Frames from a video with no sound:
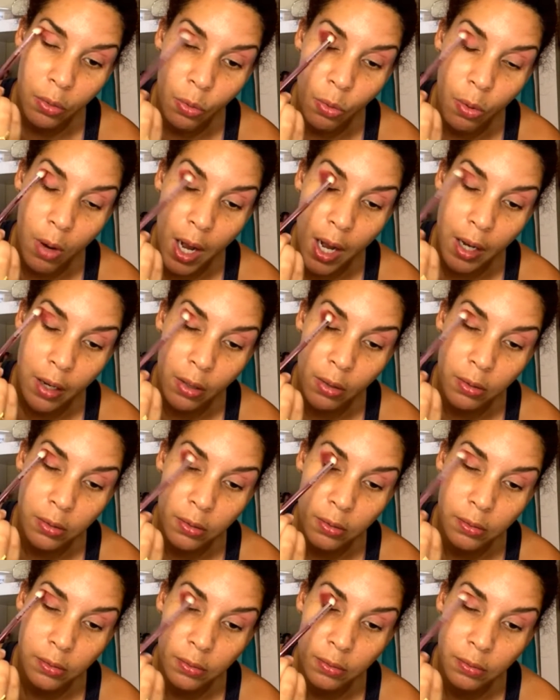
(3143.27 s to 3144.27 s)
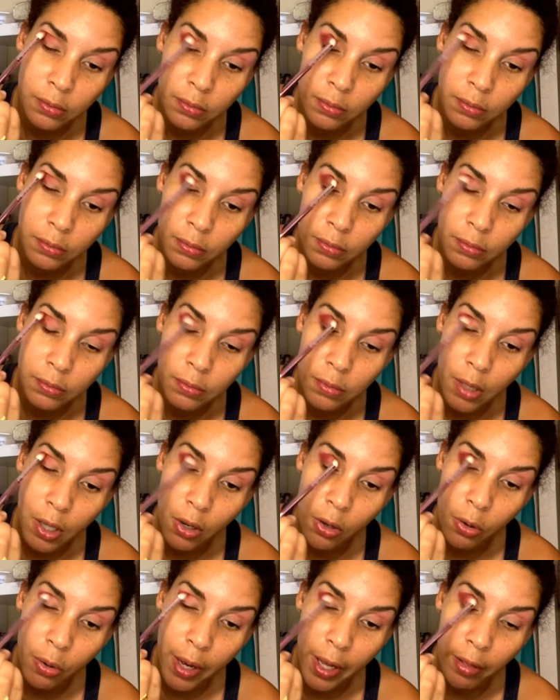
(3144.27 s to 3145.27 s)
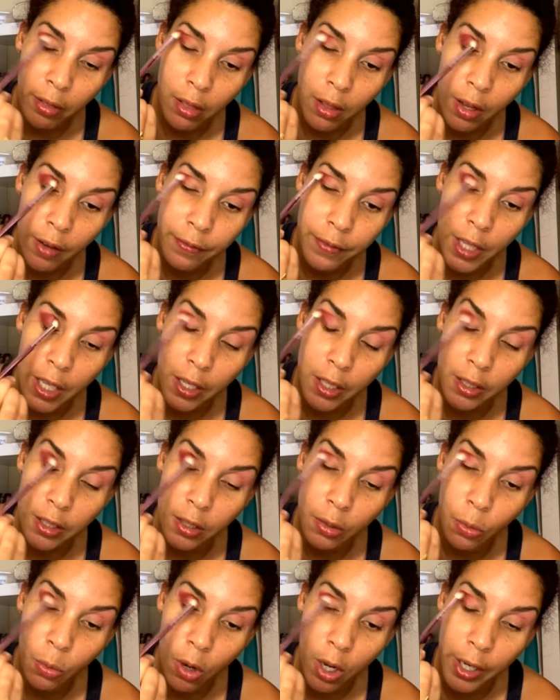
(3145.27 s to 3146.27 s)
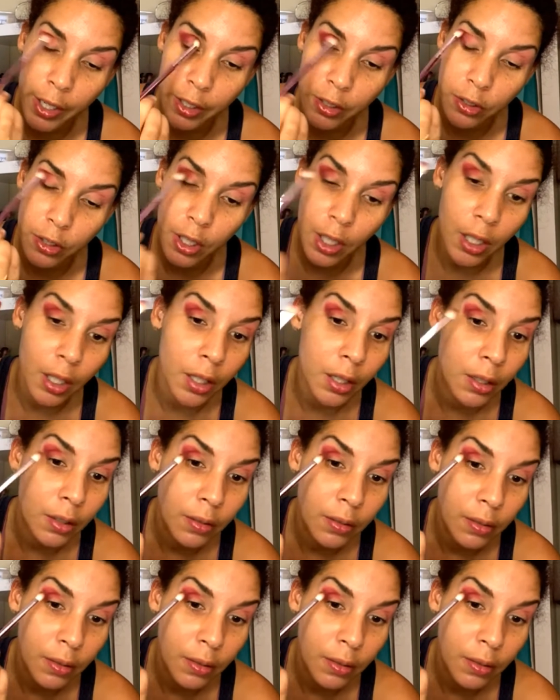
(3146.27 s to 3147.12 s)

Wow. Oh, I love that it's a wine shade